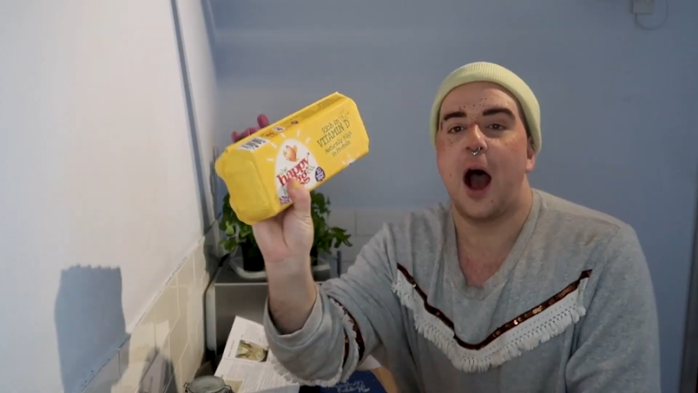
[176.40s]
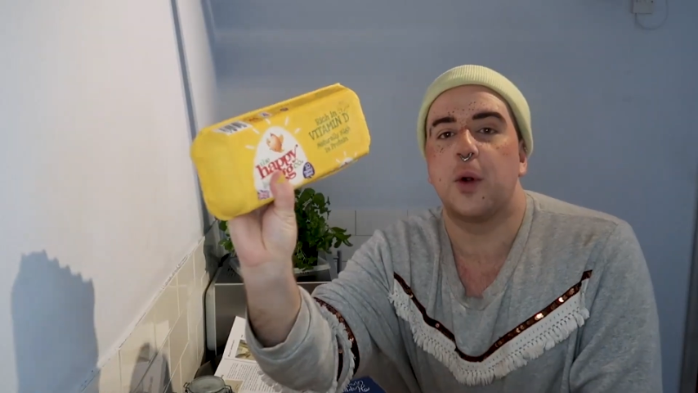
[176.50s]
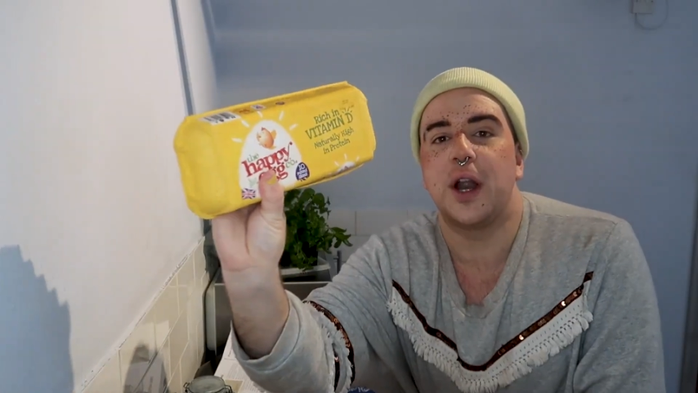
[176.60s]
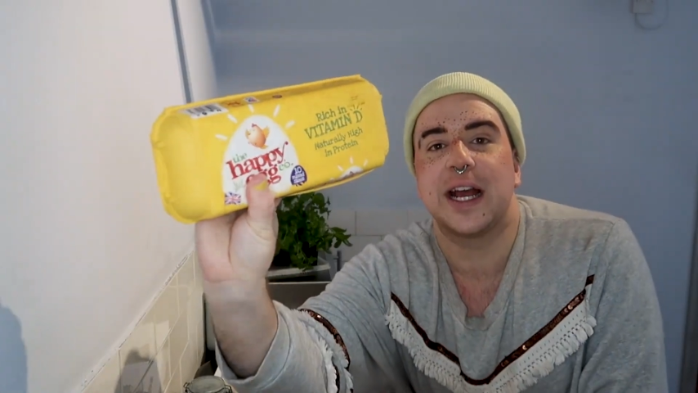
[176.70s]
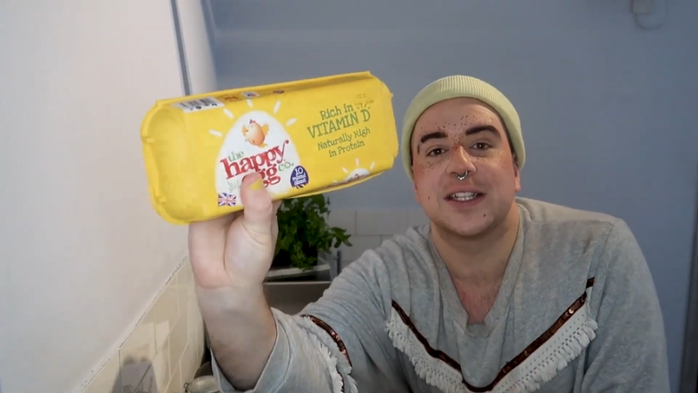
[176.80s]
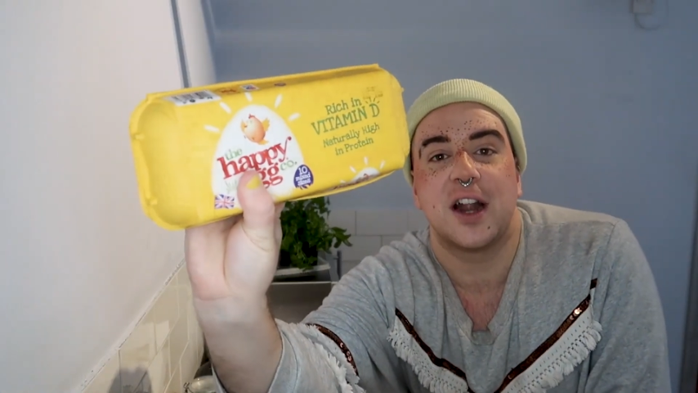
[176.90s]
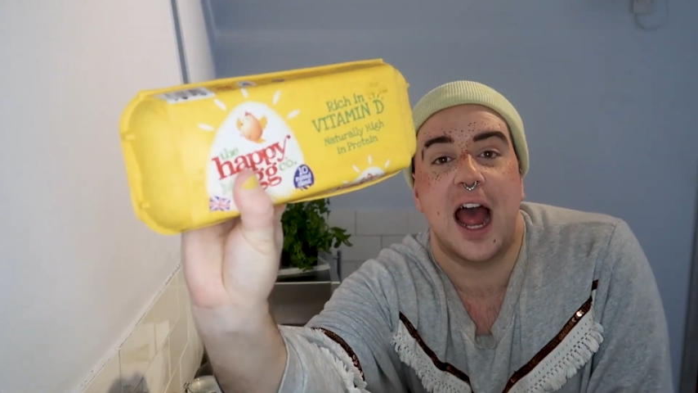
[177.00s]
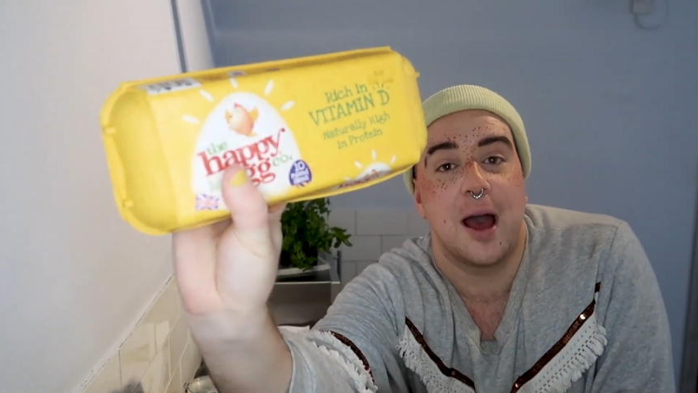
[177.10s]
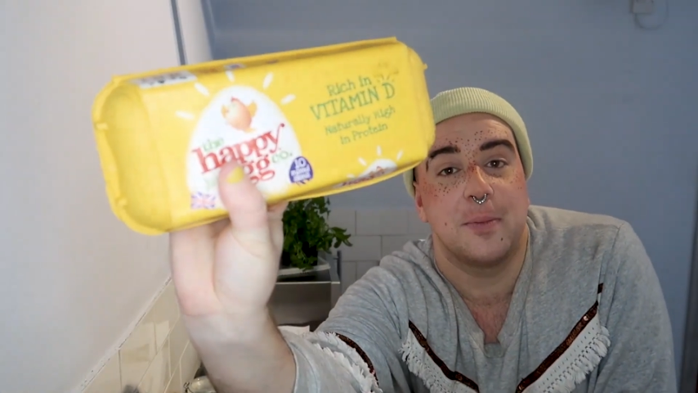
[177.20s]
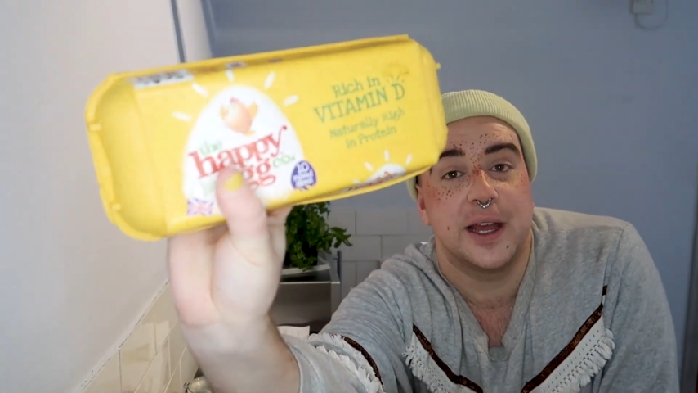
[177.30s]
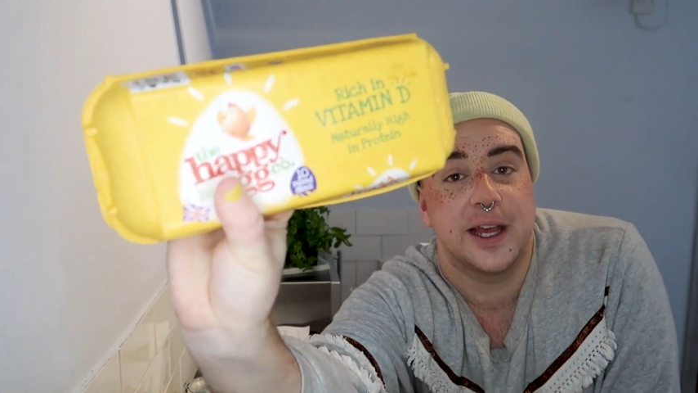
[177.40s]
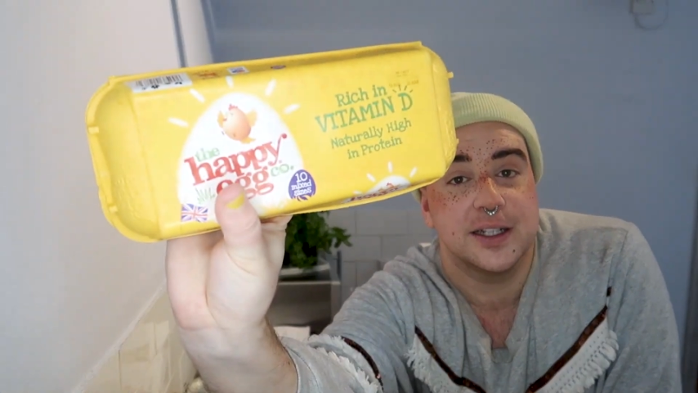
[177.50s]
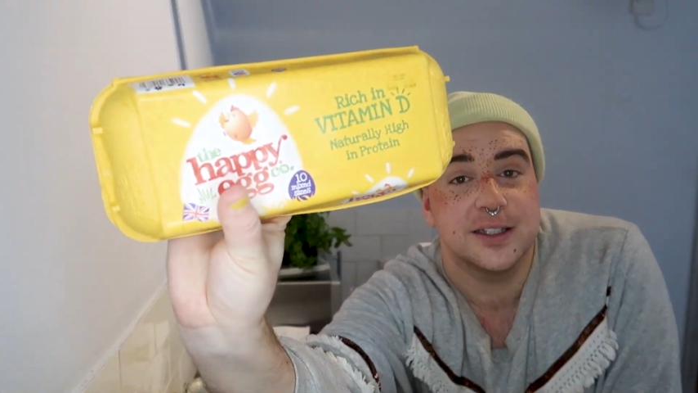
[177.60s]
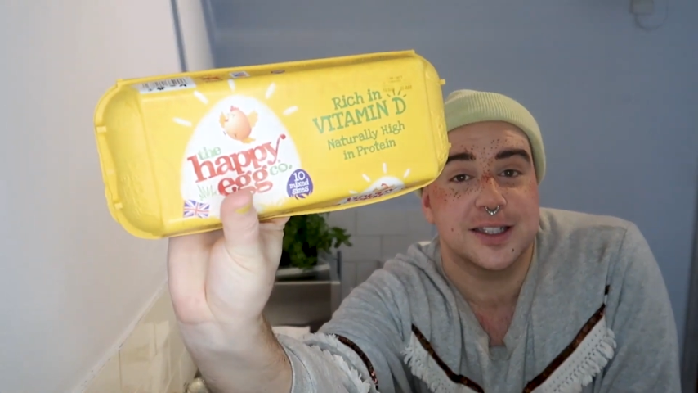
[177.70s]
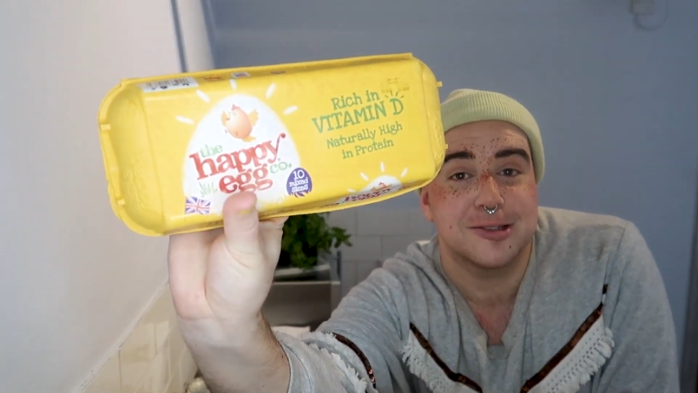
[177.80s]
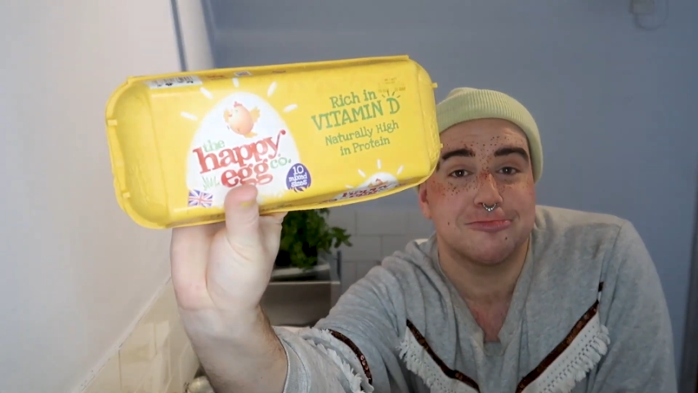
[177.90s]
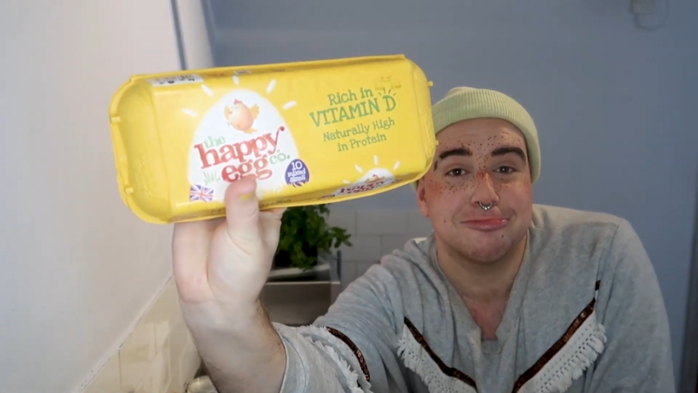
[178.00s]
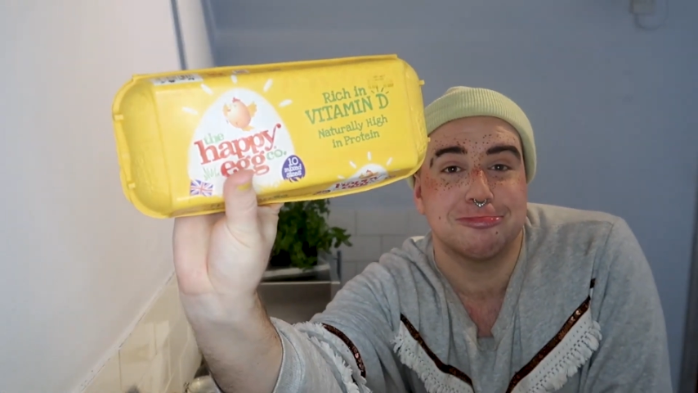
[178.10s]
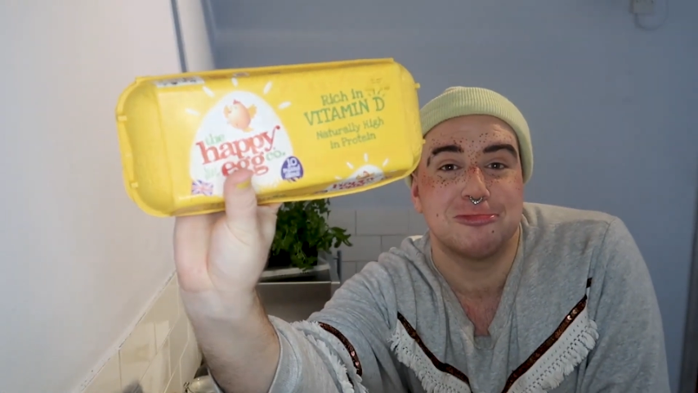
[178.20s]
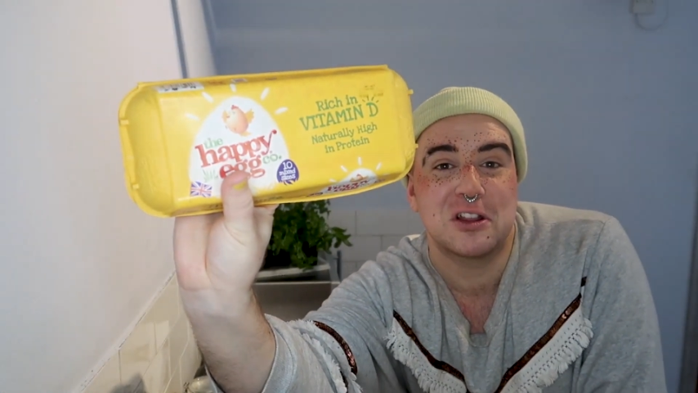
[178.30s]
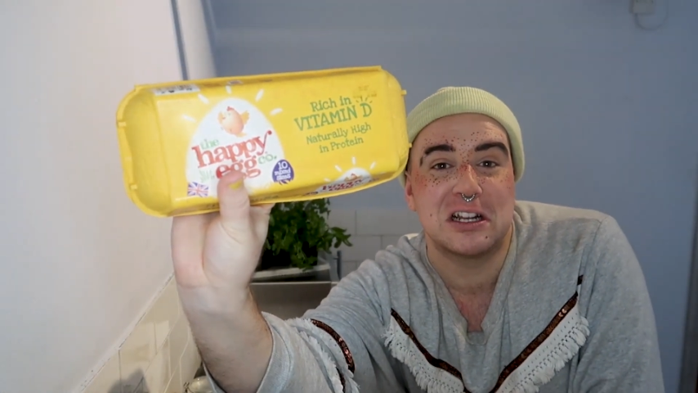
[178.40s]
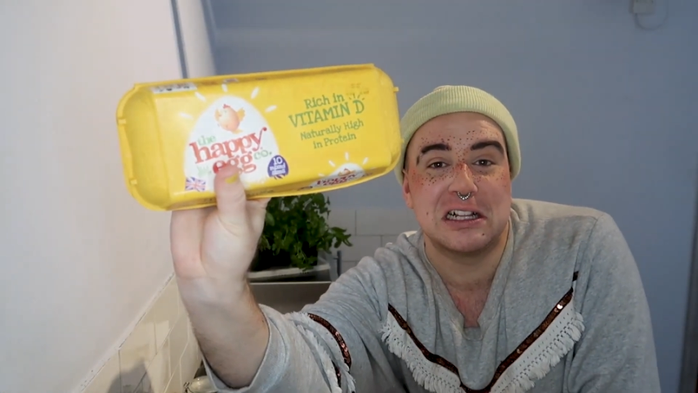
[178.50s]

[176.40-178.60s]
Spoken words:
Our eggs are happy eggs with a